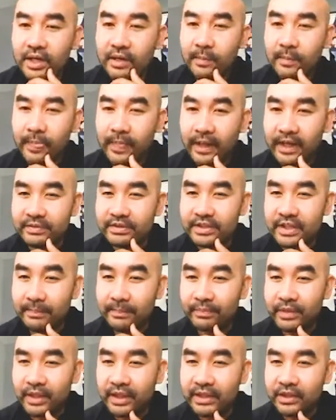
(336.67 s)
If
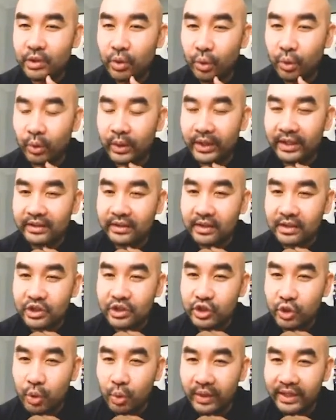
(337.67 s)
something toward the
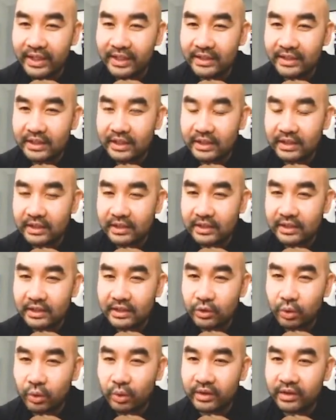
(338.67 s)
joint,
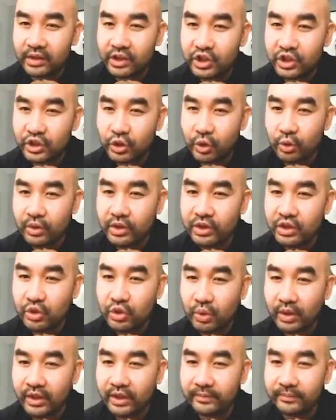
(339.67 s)
toward the shoulder
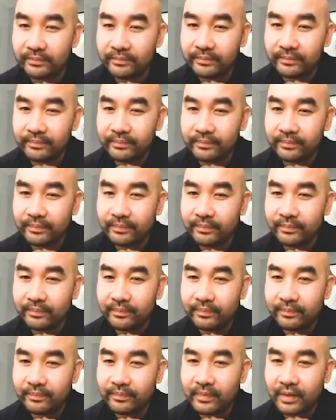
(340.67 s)
joint,
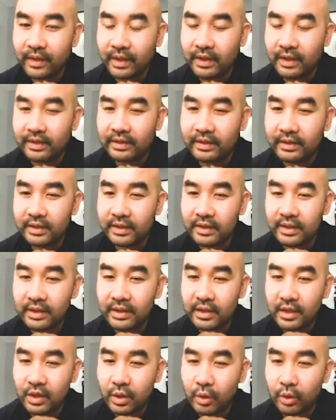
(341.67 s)
okay,
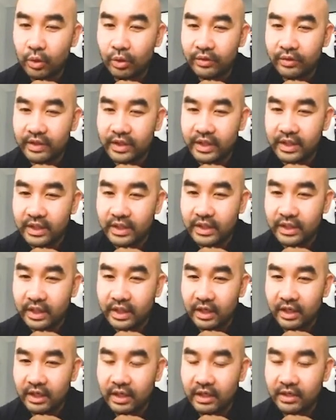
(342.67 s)
or
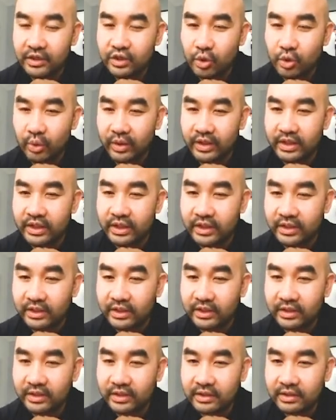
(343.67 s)
the joint here,
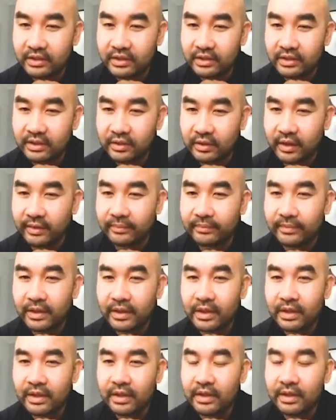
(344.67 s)

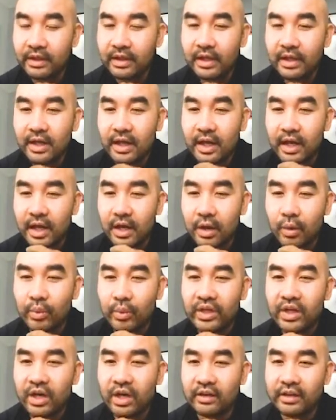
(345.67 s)
right, we
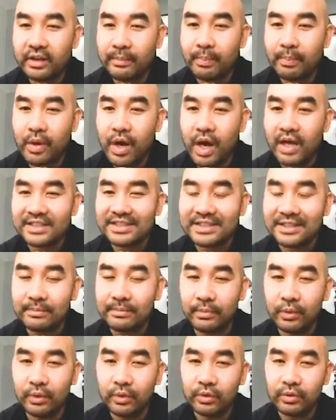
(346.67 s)
call that
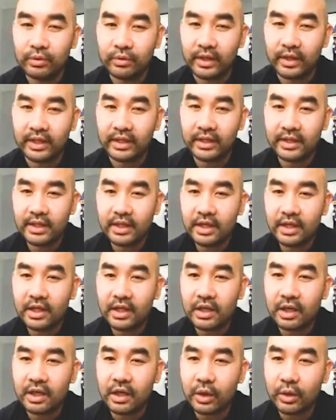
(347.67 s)
proximal, right?
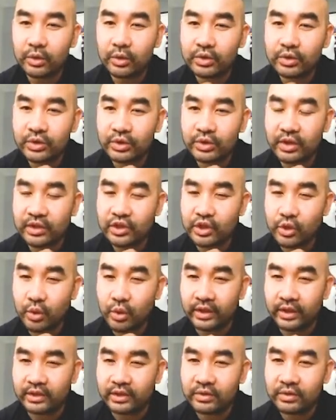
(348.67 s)
Close to the
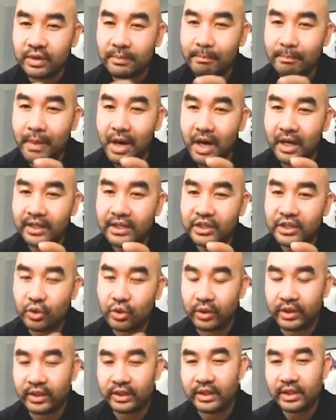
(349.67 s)
joint, to the body joint.